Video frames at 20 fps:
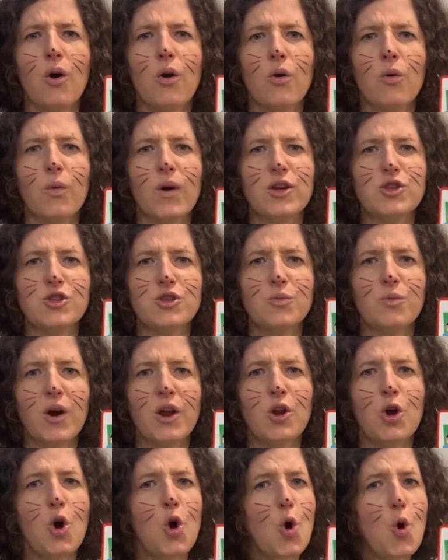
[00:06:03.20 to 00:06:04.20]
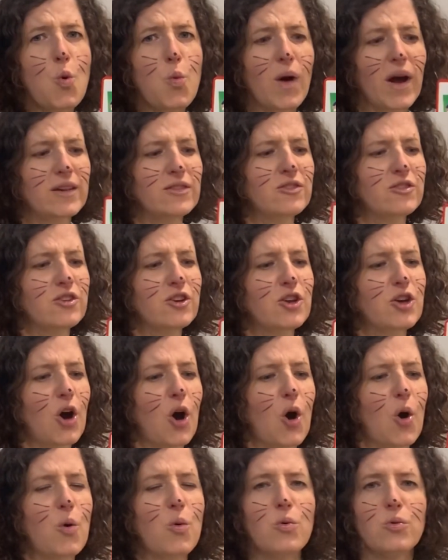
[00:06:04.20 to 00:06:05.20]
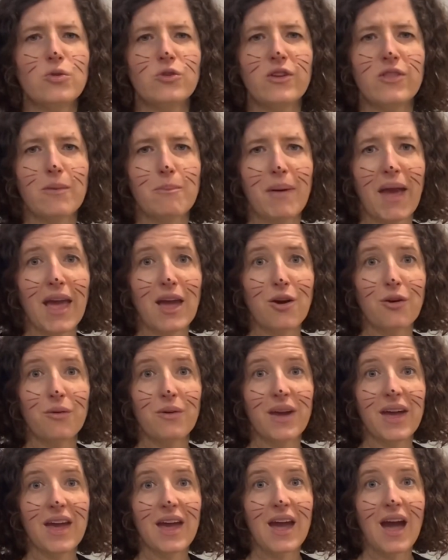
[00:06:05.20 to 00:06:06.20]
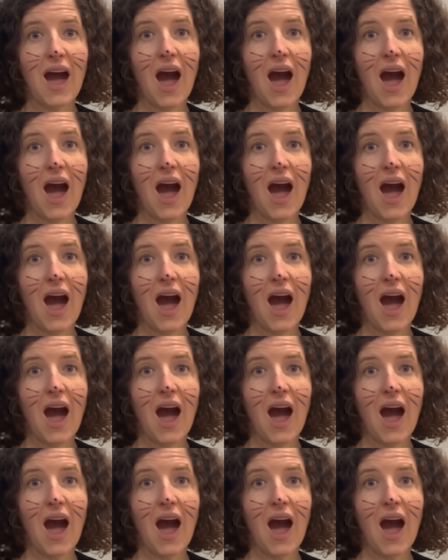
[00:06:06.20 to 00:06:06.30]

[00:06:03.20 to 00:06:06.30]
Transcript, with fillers: Question one, who wants to go to the bakery?